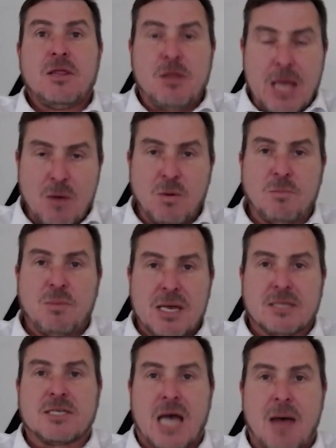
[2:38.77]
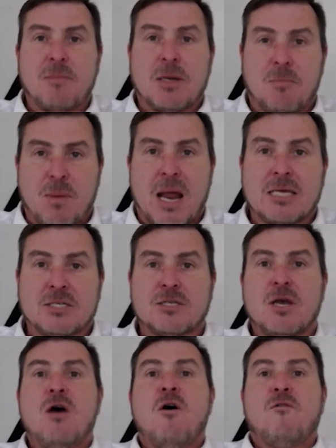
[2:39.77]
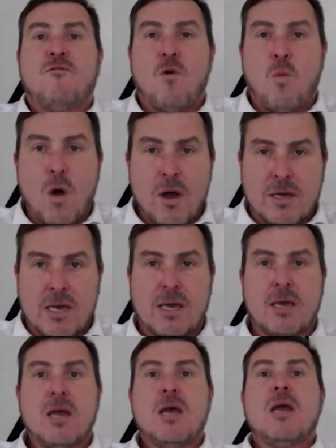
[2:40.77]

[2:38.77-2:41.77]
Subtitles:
there will be a time and a place for working